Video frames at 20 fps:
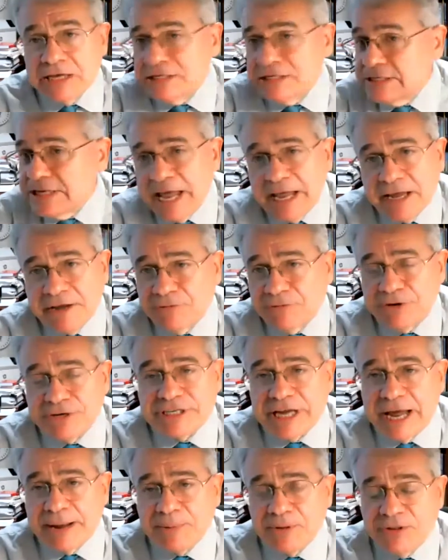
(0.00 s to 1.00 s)
Take, for
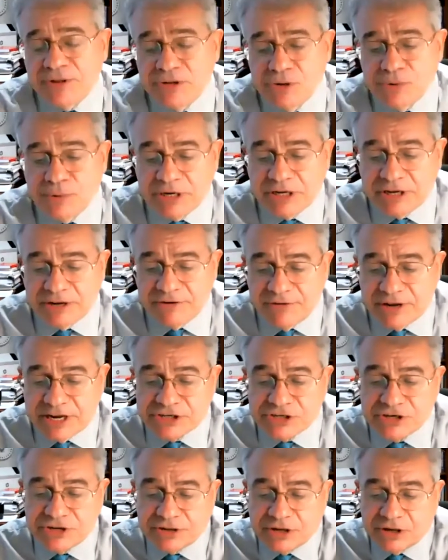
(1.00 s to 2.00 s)
example, the UN
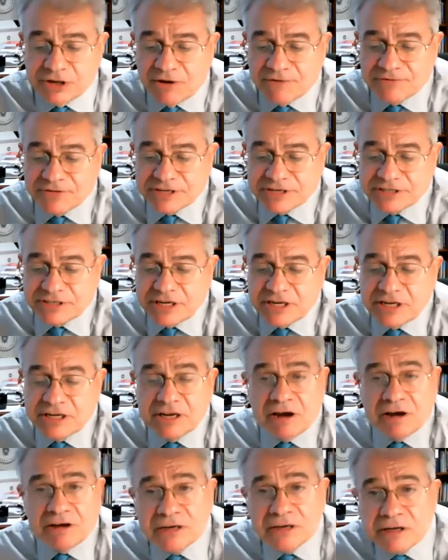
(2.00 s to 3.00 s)
Convention on the Law of the
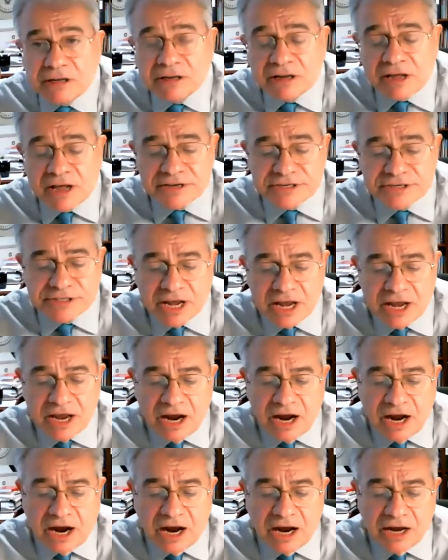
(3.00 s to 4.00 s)
Sea, UNCLOS.
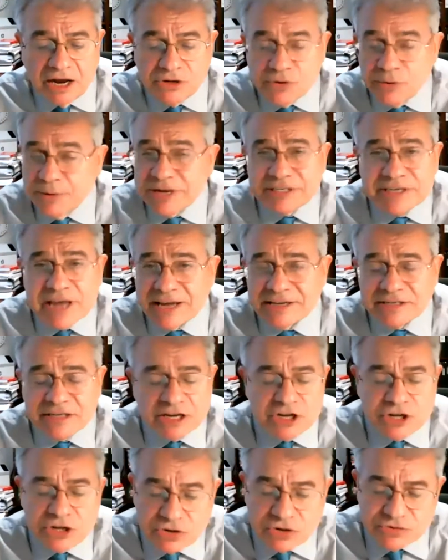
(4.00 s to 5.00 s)
Uh, US has a
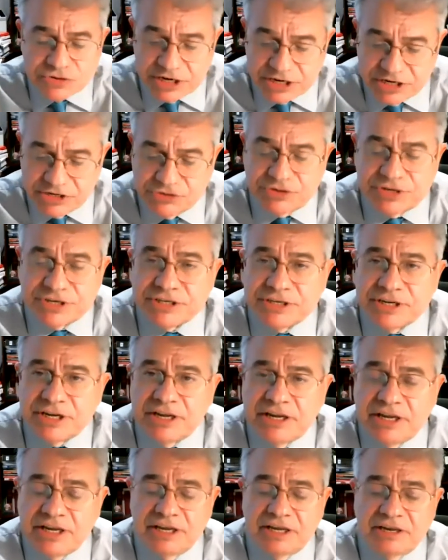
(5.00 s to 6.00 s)
huge interest
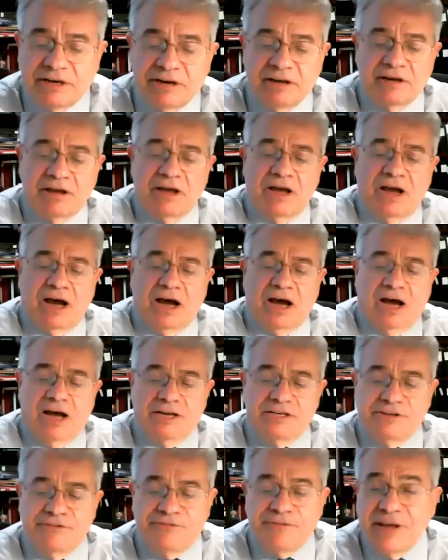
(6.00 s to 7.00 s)
in uh,
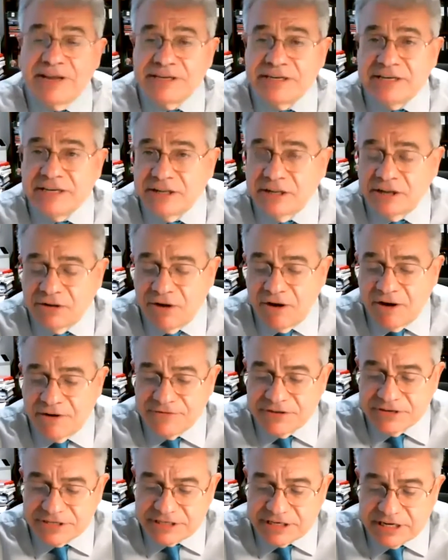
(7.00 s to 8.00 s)
defending the law of
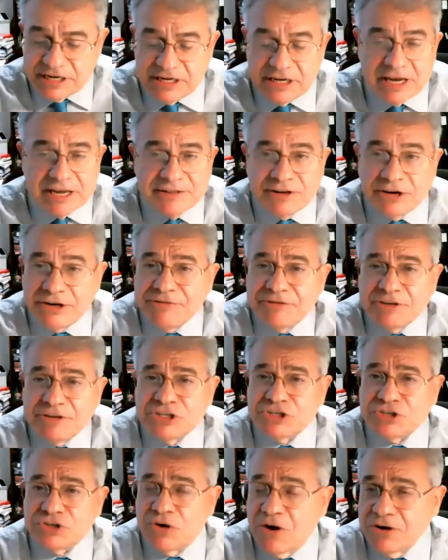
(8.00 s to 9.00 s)
the sea, and they're even
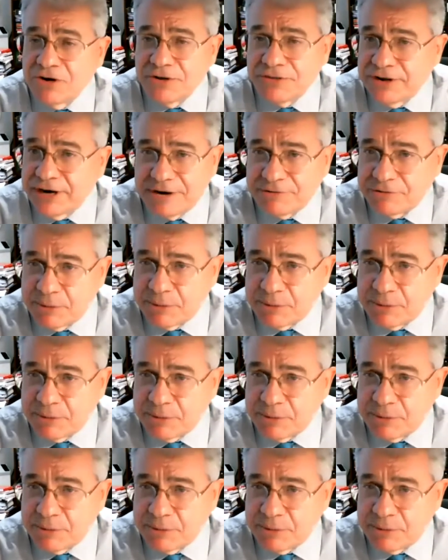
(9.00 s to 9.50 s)
stronger than ever